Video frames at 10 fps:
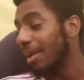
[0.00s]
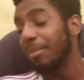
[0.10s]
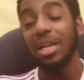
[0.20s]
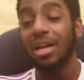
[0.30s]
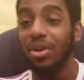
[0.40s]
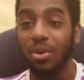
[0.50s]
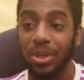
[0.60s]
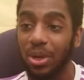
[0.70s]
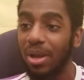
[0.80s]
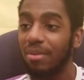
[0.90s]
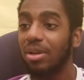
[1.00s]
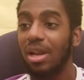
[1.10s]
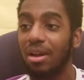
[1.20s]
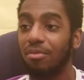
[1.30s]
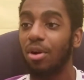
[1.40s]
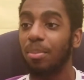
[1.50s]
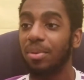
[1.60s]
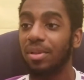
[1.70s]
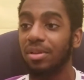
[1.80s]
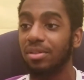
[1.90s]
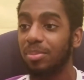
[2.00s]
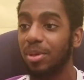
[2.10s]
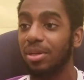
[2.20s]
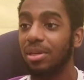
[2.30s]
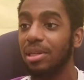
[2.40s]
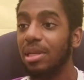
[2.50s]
I mean, I know we don't have a lot of our players, but